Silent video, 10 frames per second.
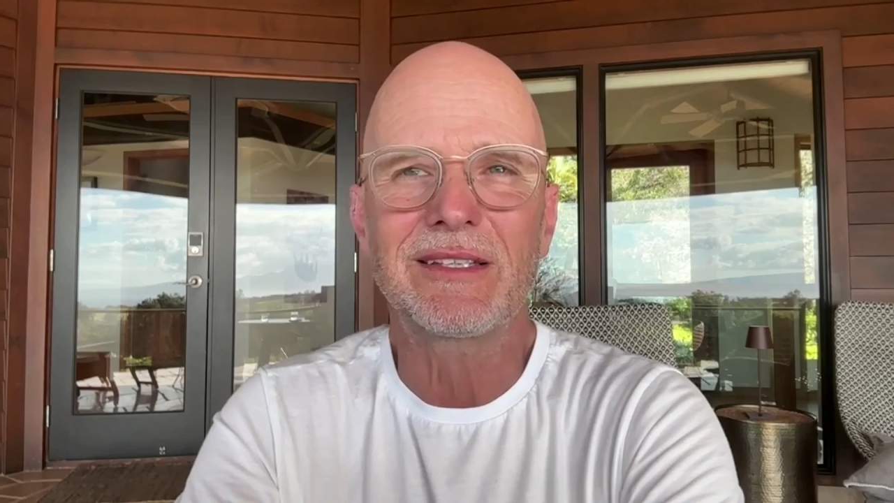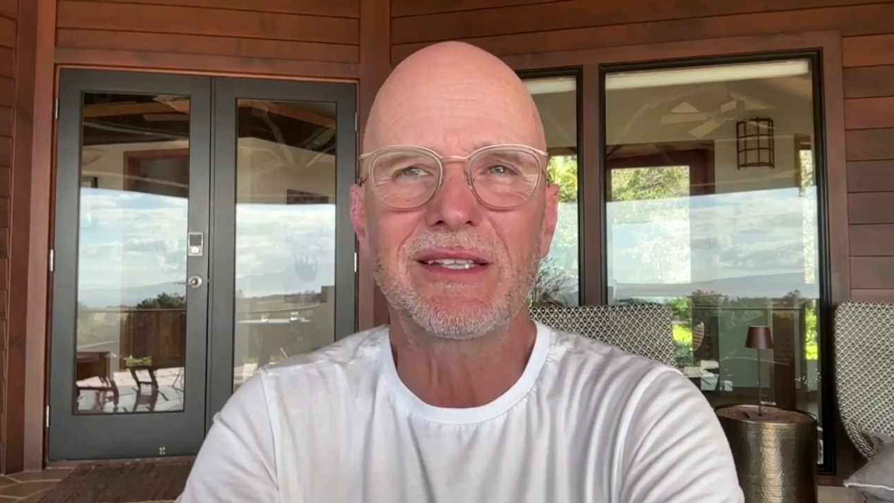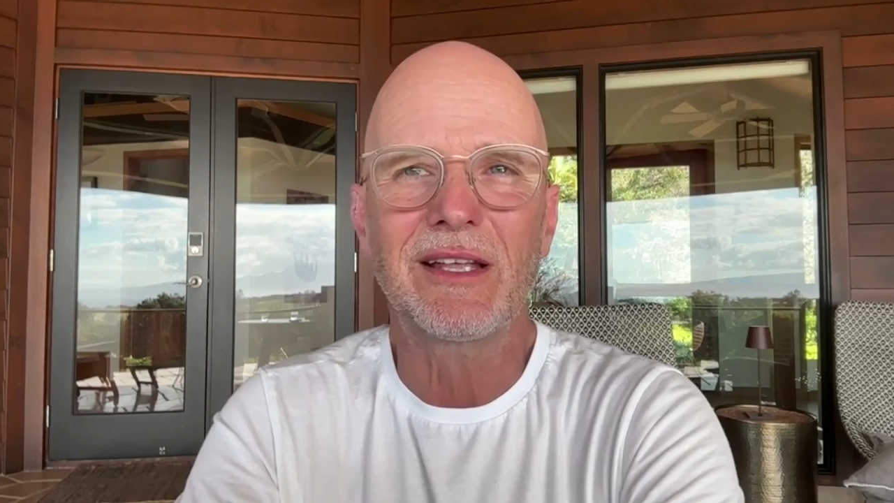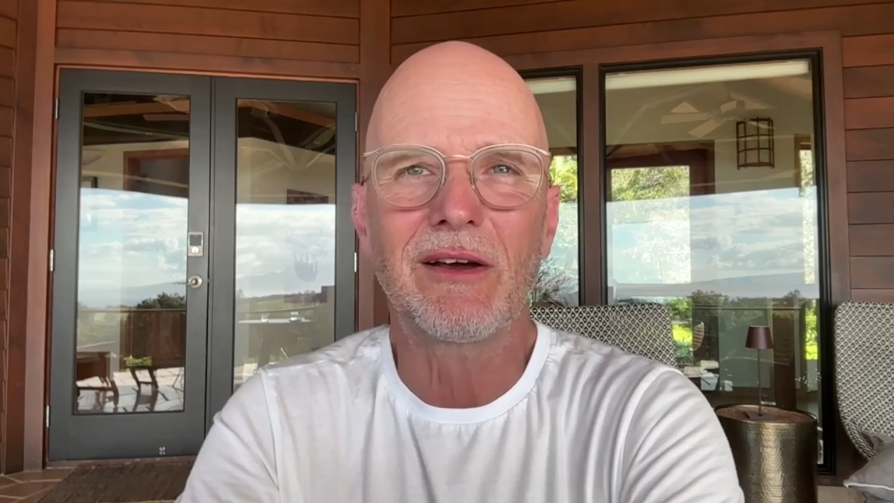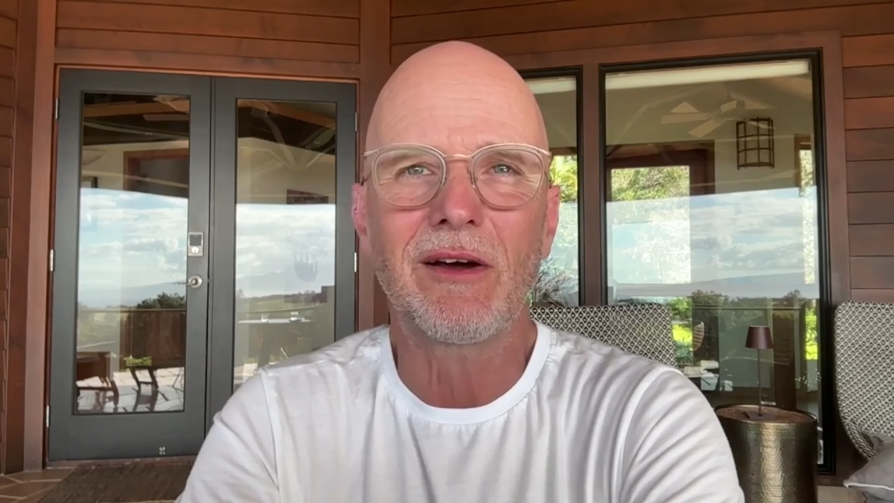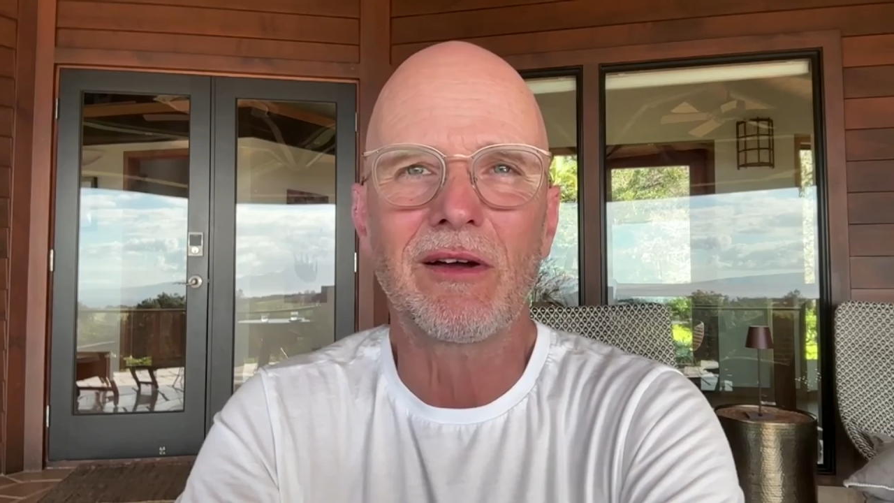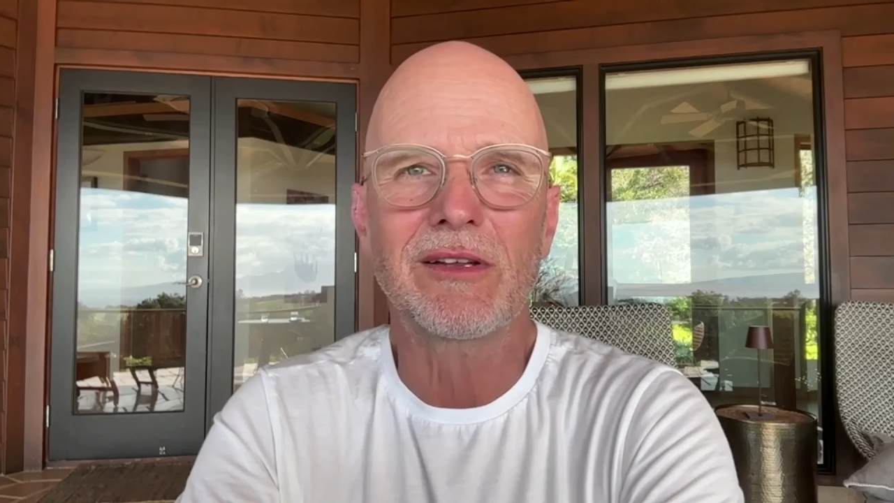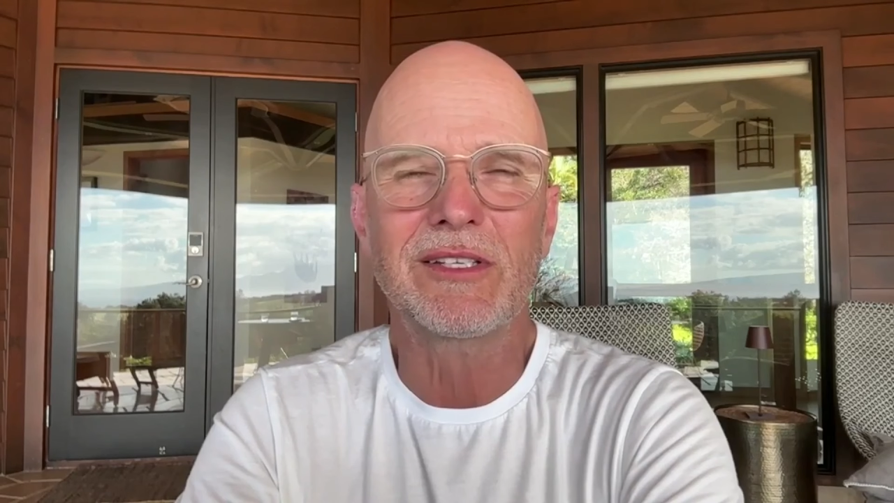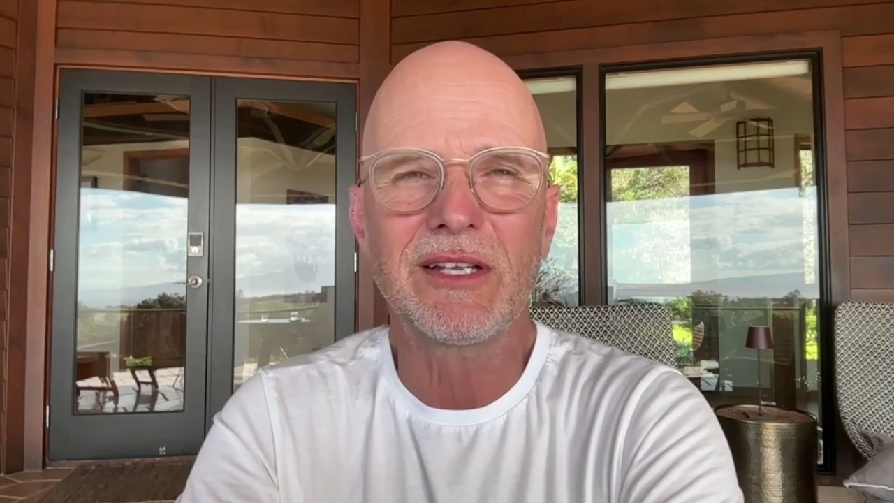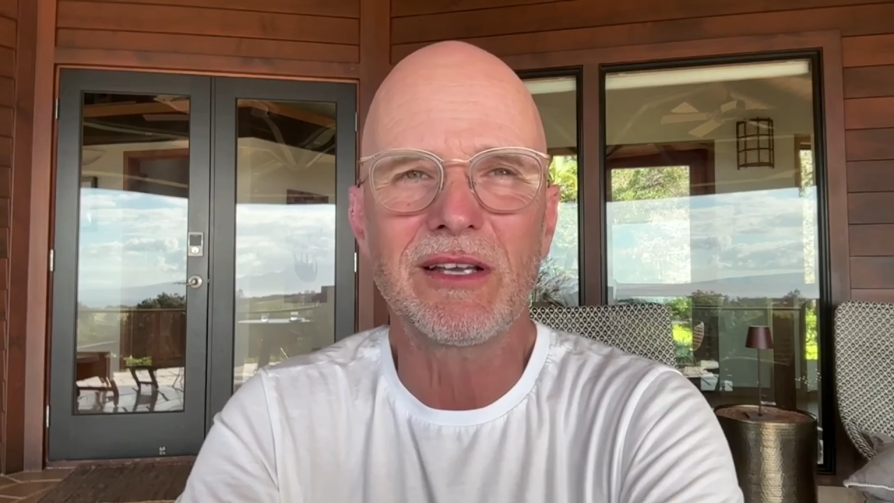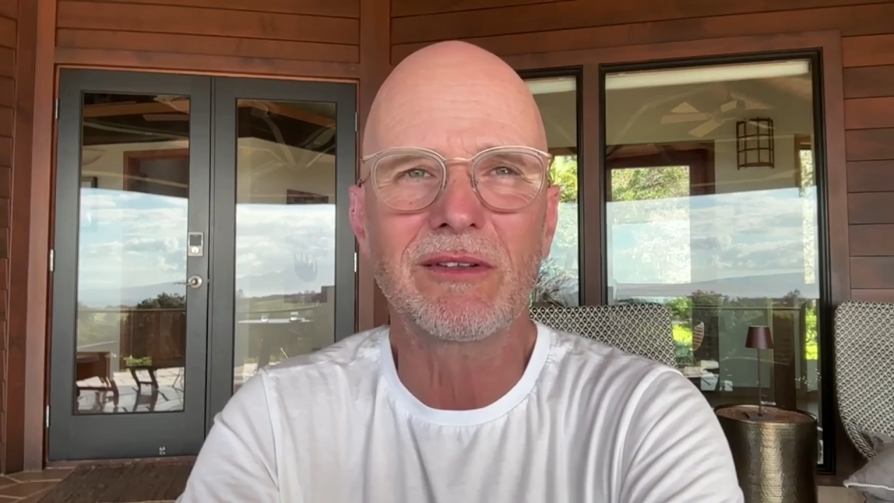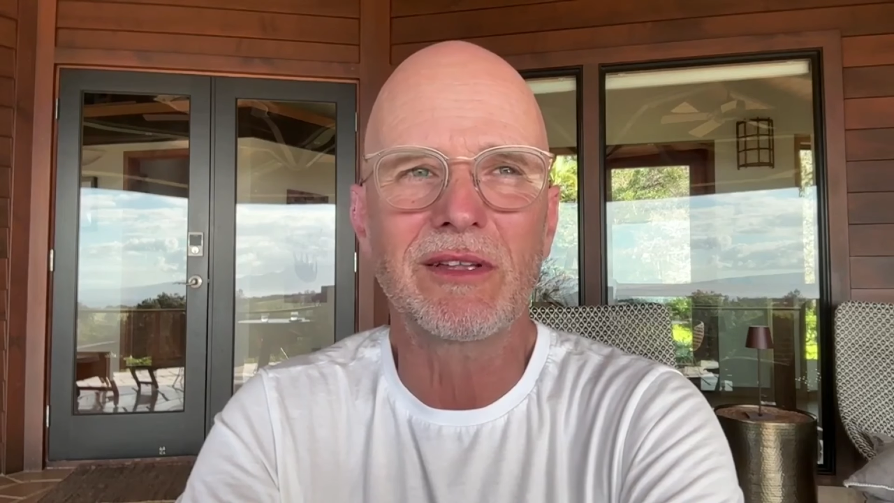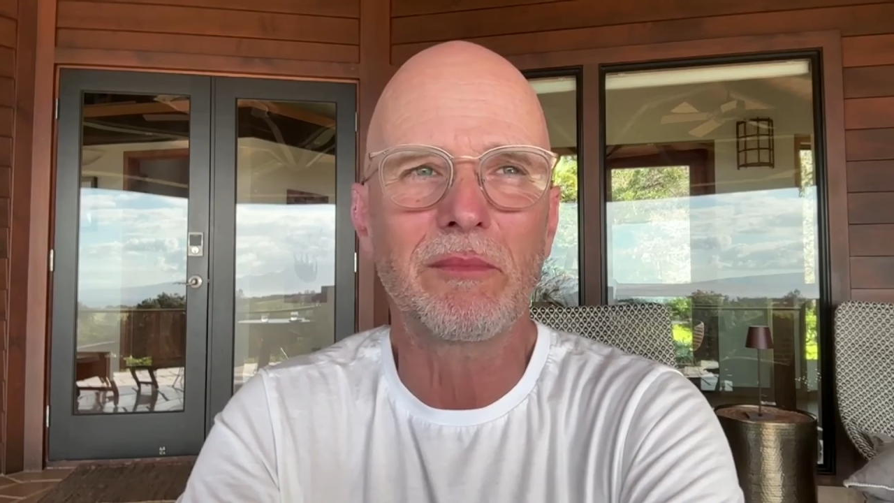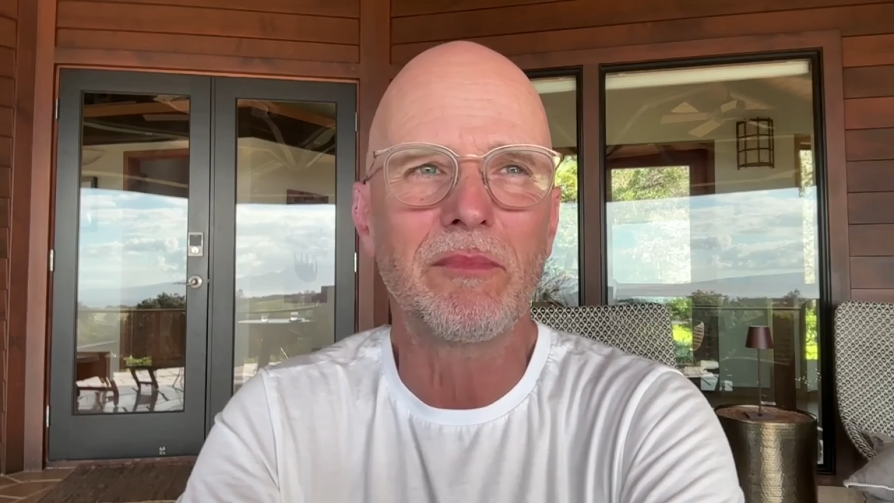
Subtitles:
that are sitting on